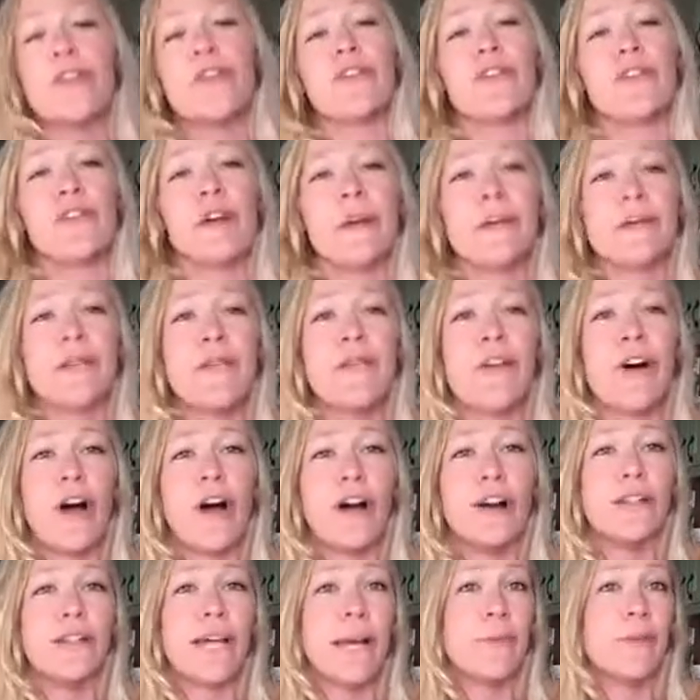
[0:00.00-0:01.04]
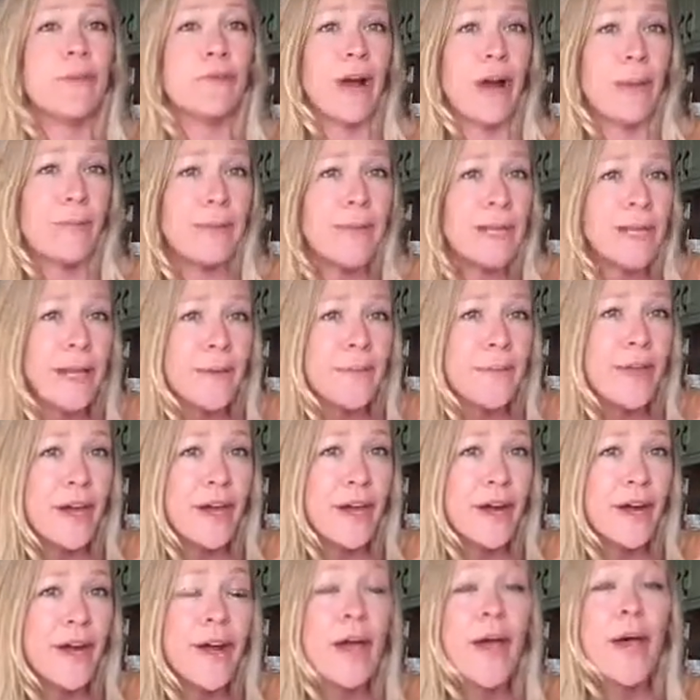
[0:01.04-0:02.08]
so the grapes have a hard time ripening up
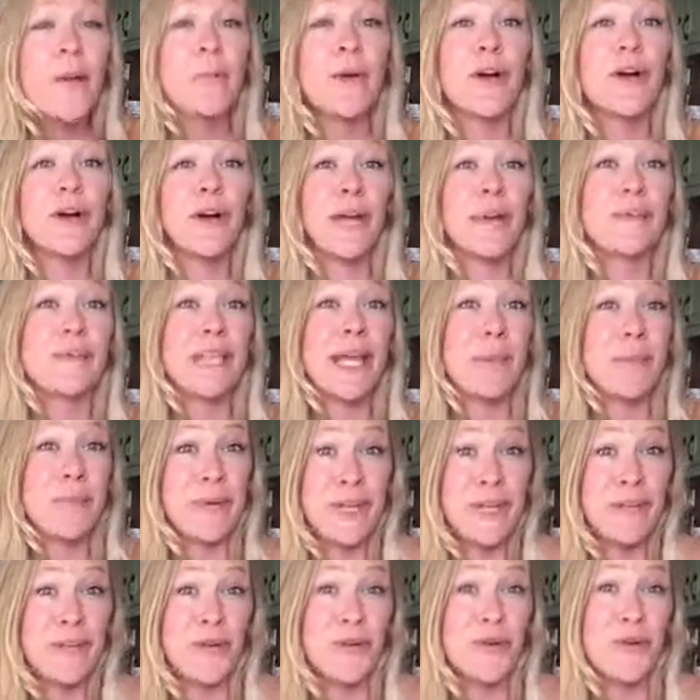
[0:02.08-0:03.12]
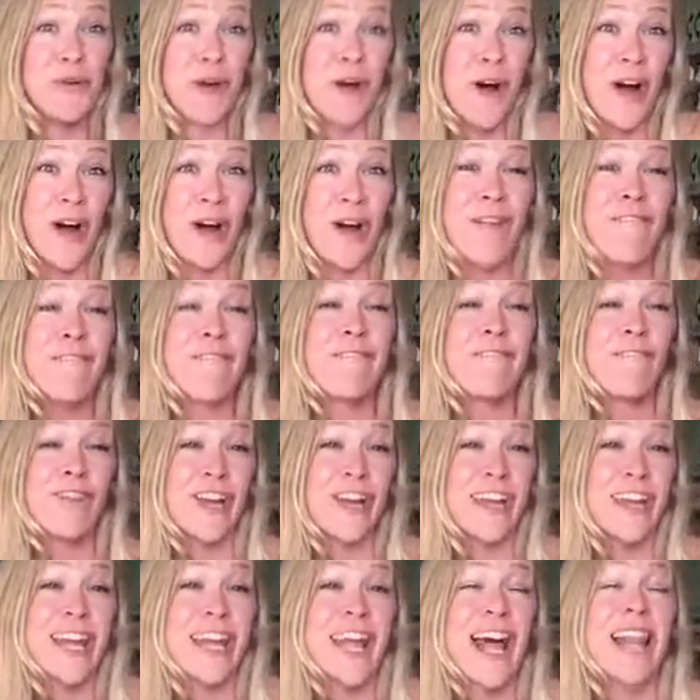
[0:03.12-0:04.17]
there, but grapes like Pinot Noir
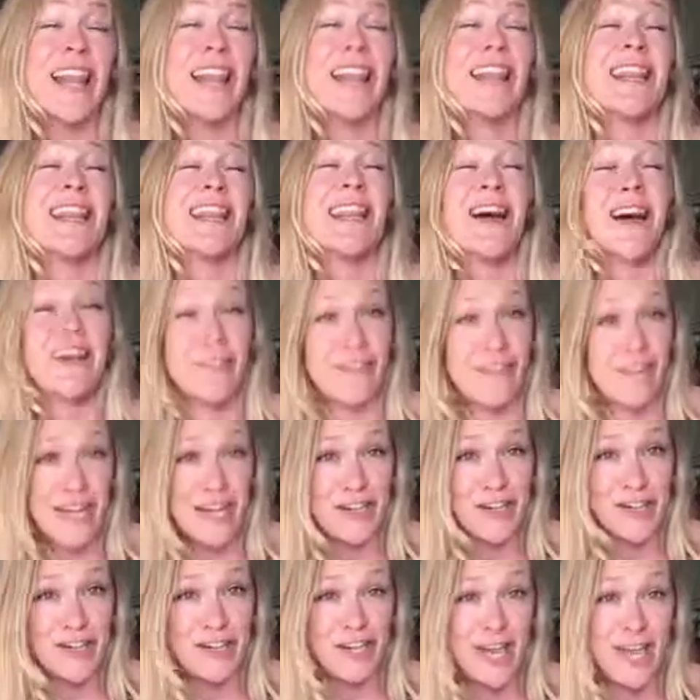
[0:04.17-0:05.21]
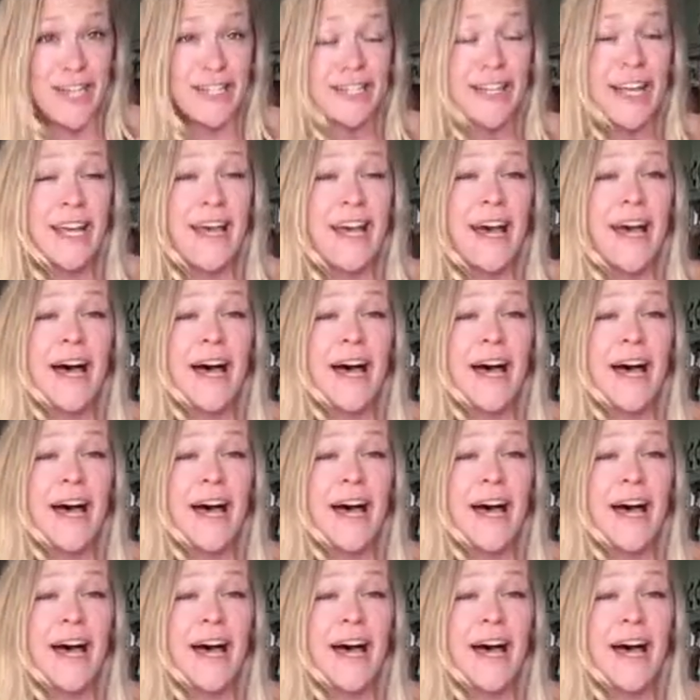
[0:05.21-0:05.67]
freaking love that shit.